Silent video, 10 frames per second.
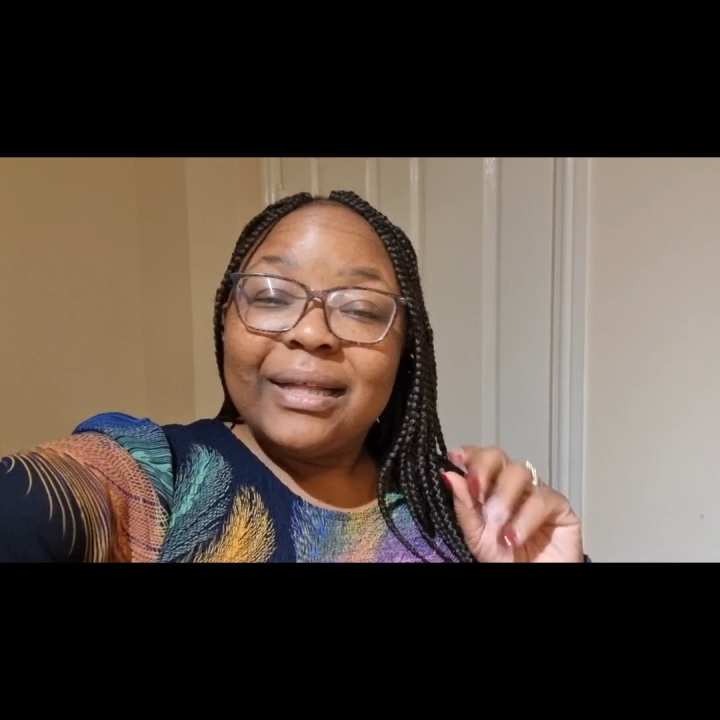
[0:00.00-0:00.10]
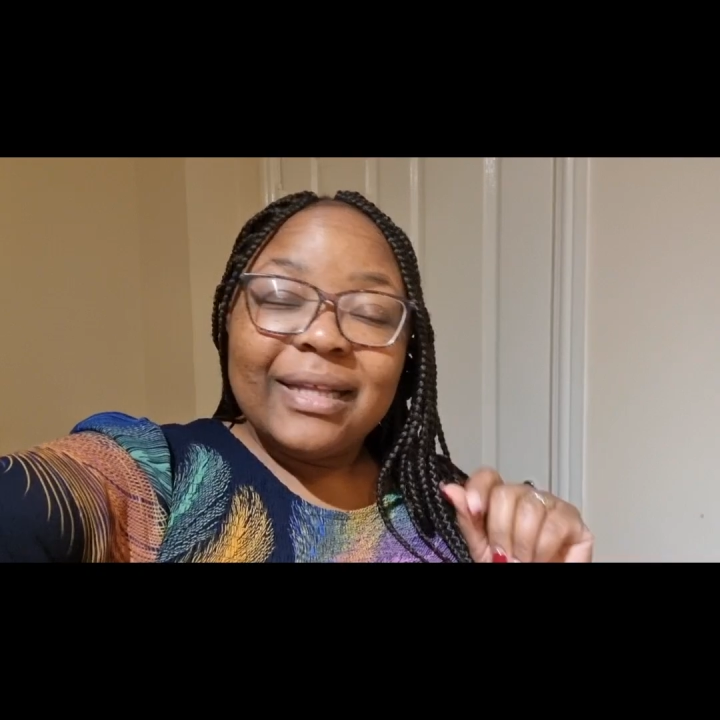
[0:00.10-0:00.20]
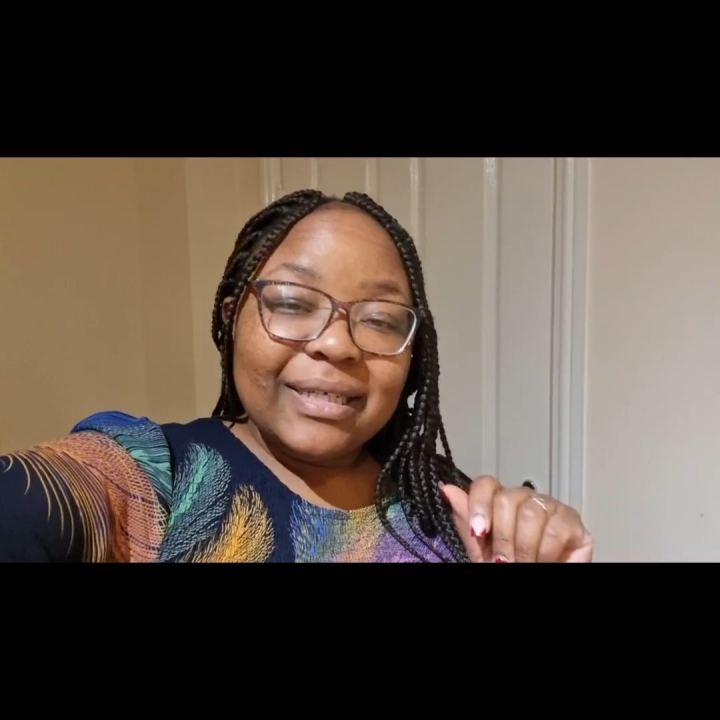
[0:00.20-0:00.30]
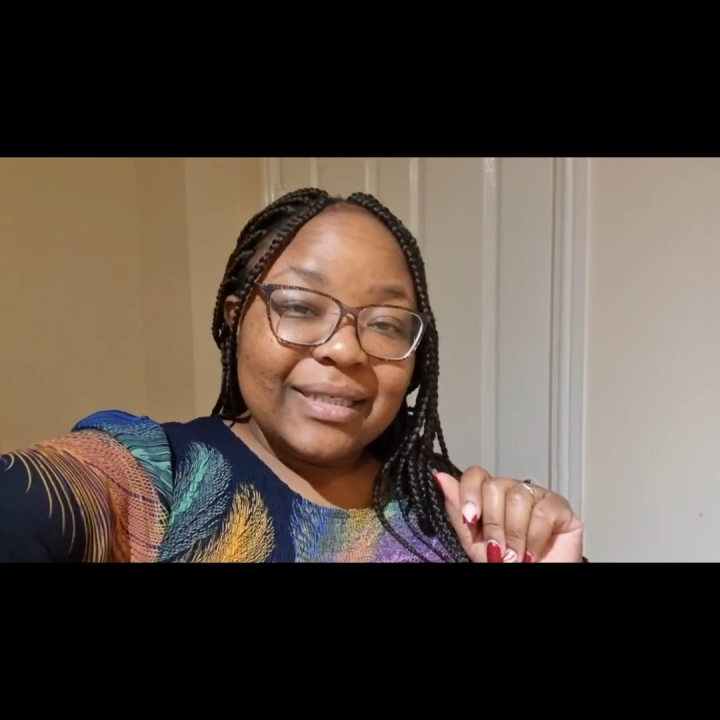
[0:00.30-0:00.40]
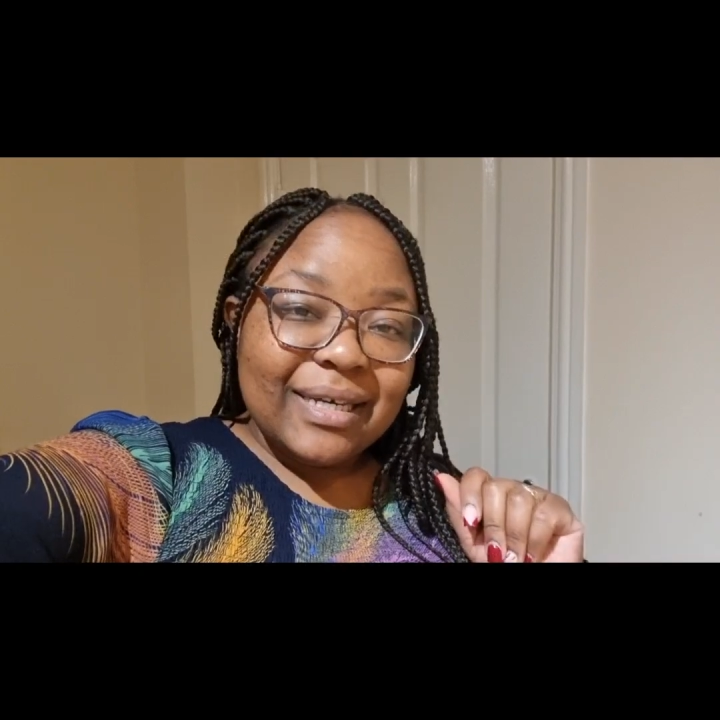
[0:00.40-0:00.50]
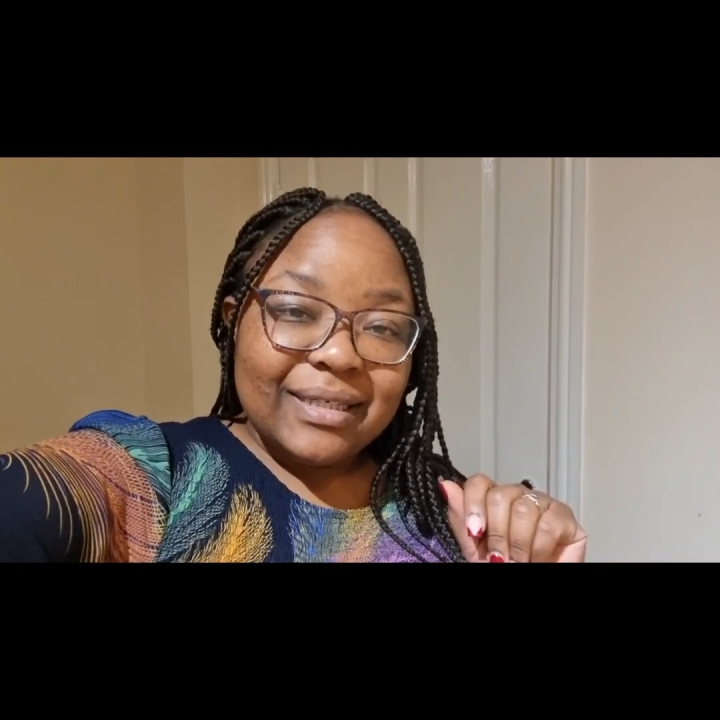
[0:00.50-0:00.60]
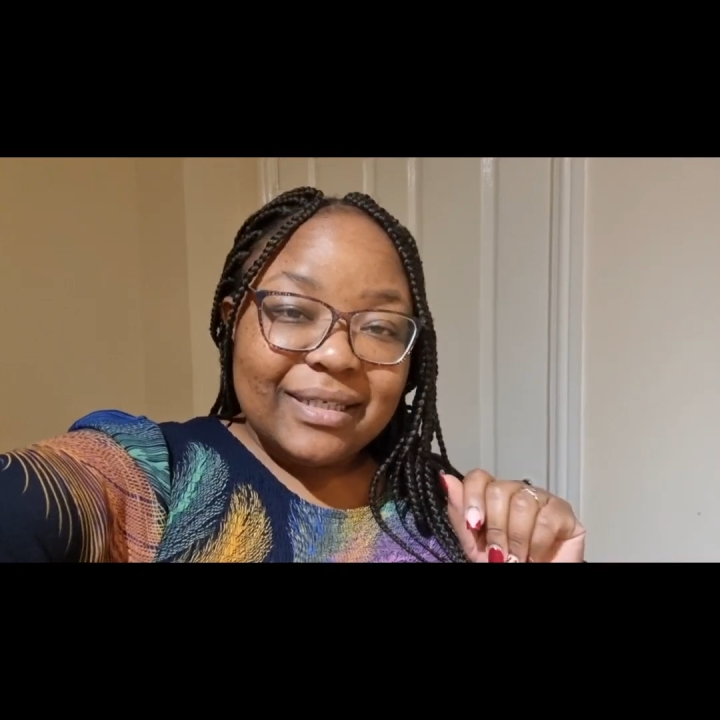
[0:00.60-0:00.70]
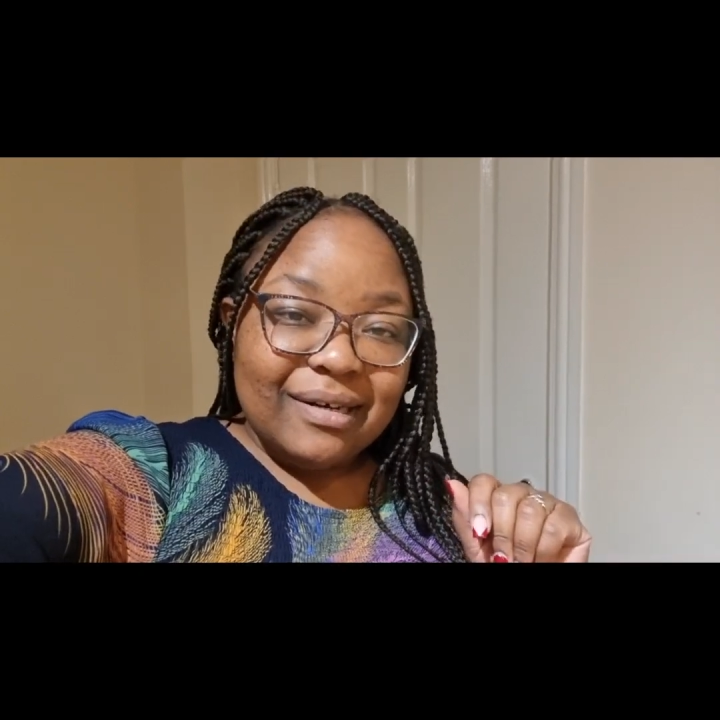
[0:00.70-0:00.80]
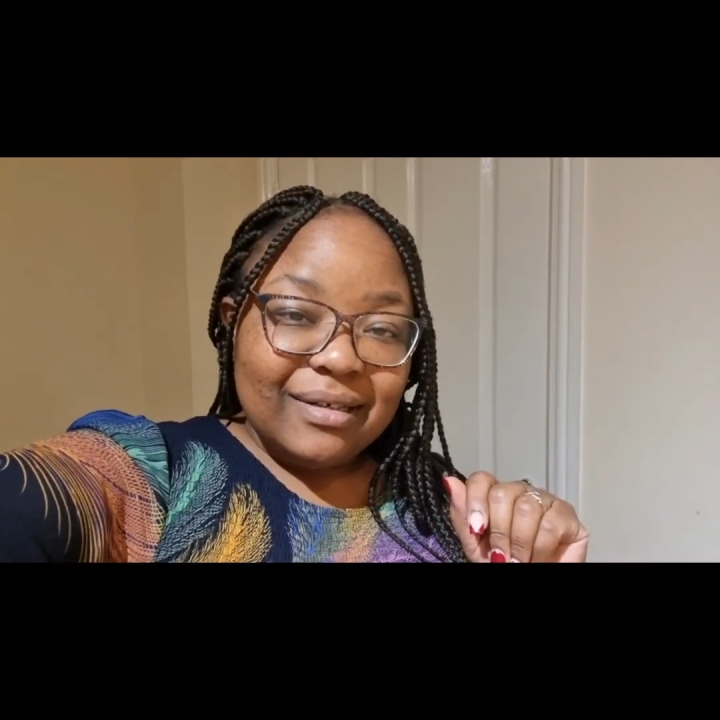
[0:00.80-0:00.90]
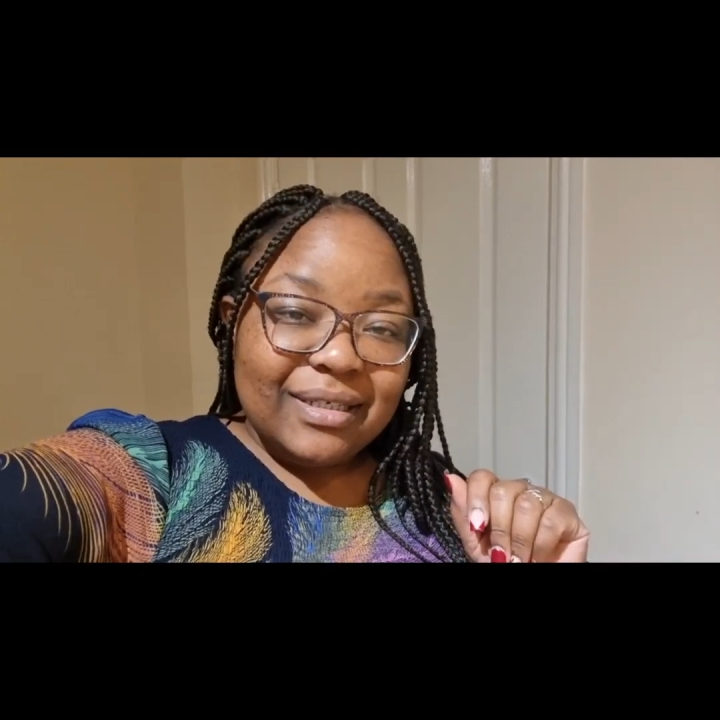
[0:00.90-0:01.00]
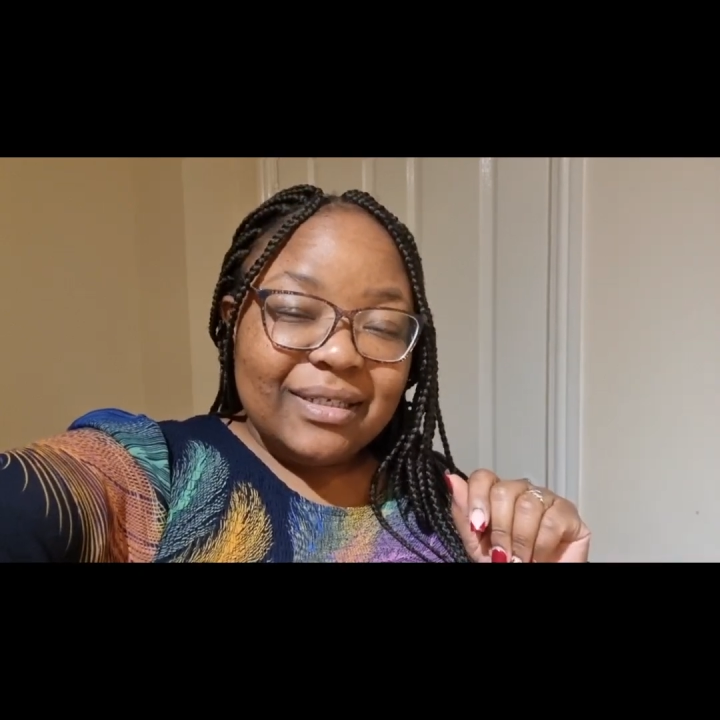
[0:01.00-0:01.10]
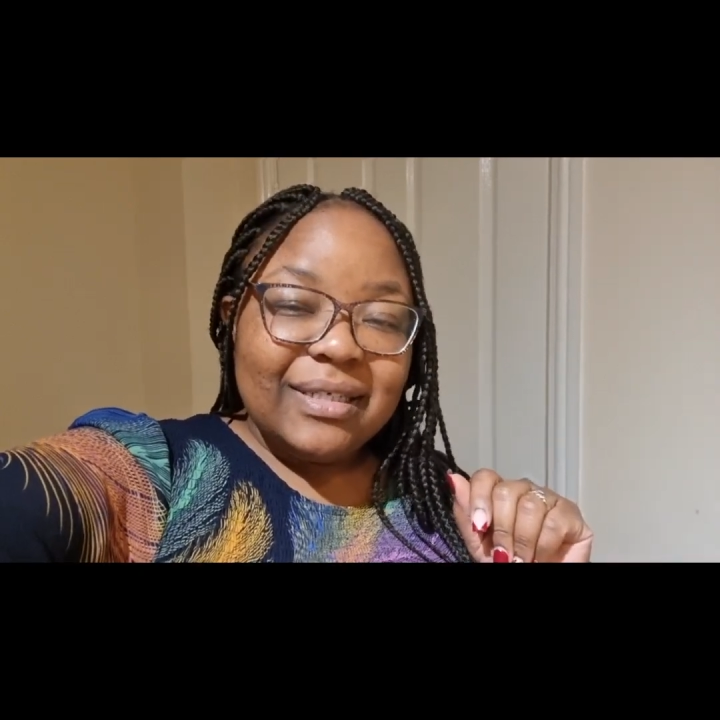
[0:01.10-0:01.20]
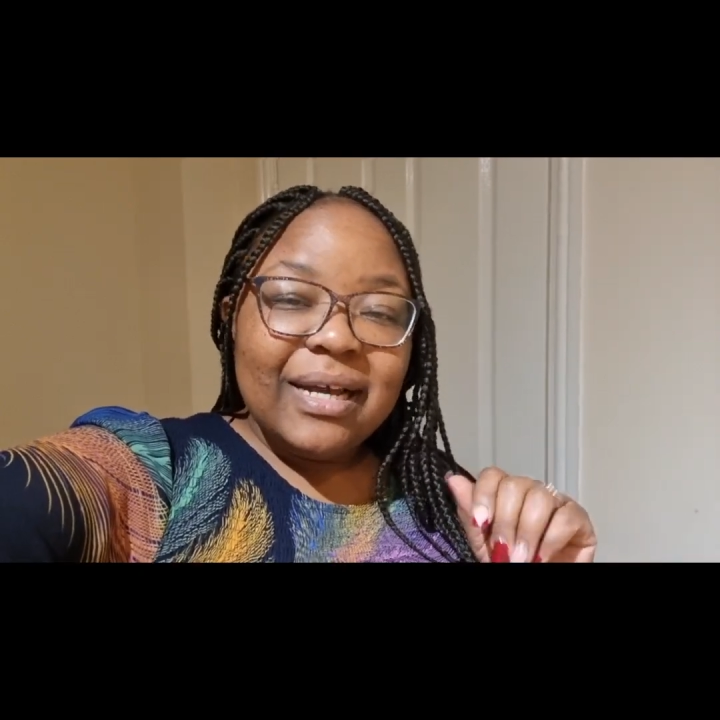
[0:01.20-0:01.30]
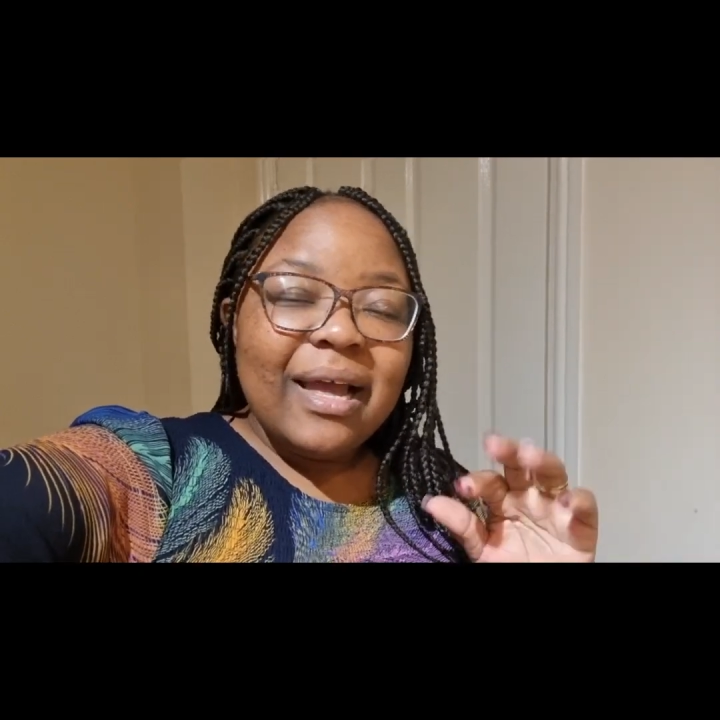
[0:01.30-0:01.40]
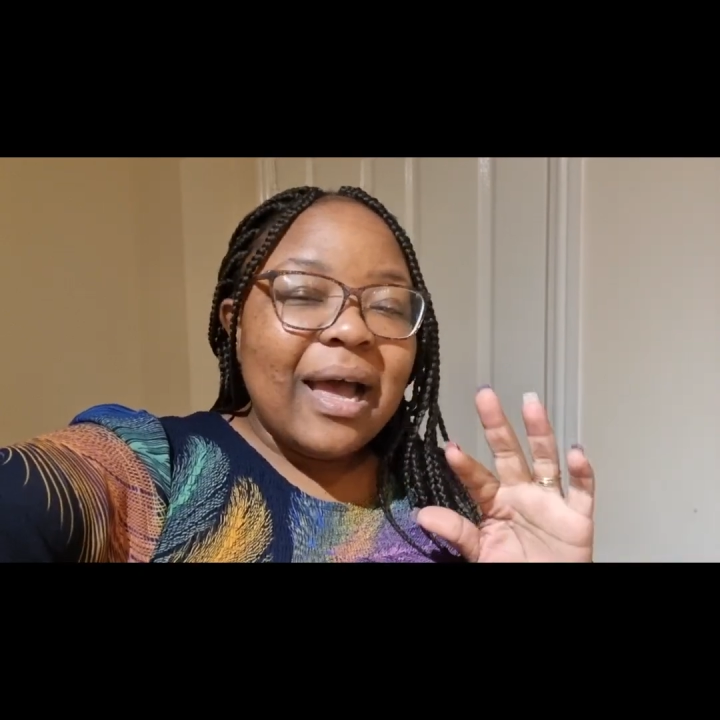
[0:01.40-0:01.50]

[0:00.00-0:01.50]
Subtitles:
let's get started.